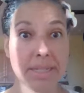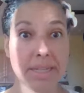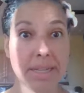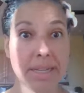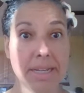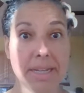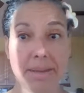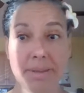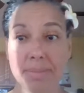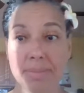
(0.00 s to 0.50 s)

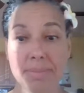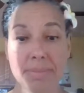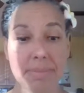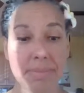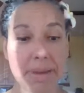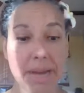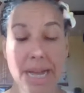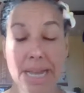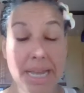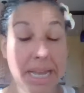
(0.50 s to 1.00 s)

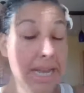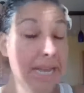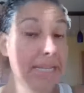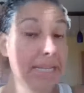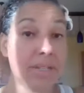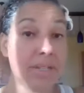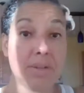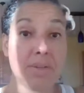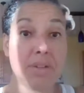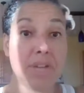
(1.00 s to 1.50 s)
I
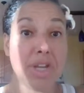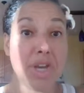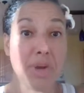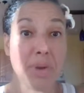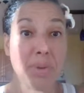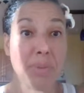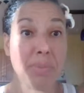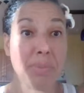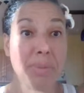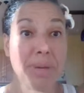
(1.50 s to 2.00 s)
don't know.